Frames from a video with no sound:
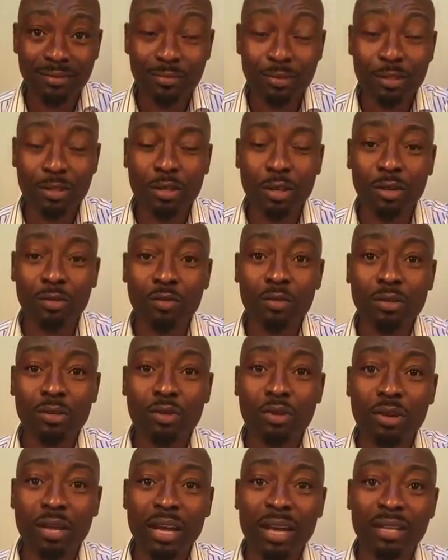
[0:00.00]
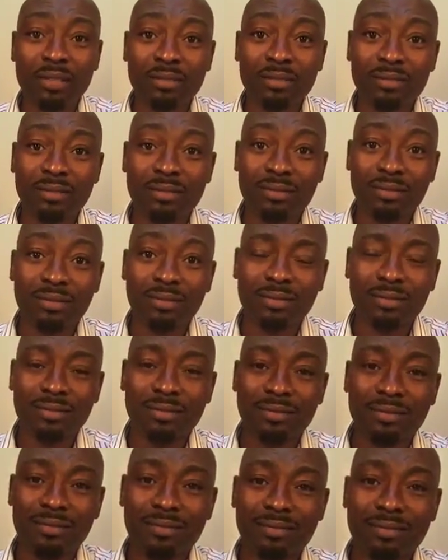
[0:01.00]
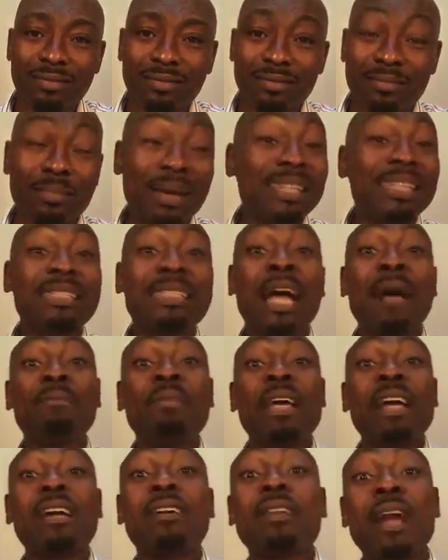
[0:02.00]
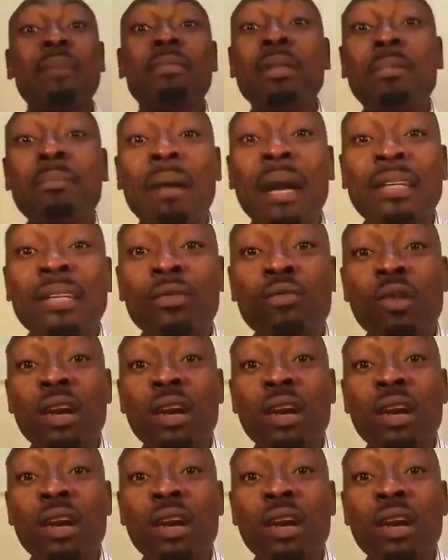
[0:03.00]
with cocaine. By the time they grabbed him by the